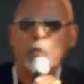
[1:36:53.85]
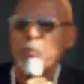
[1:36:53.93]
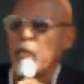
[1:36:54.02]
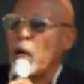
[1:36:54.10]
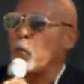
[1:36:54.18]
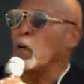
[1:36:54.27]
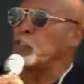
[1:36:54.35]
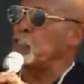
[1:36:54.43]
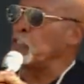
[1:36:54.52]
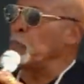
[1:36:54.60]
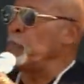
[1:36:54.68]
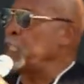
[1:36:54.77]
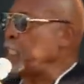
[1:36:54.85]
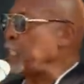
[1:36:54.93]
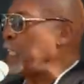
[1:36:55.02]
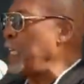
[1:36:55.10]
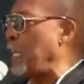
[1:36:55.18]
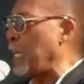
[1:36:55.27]
But I want you to be
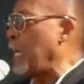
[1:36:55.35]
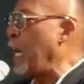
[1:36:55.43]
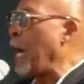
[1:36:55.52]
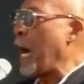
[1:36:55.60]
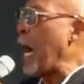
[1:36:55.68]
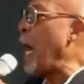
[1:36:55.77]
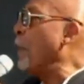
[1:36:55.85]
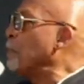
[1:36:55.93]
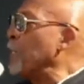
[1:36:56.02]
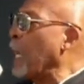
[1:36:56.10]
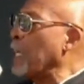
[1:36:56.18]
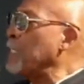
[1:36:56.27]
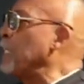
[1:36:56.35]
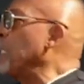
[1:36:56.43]
clear, I'm not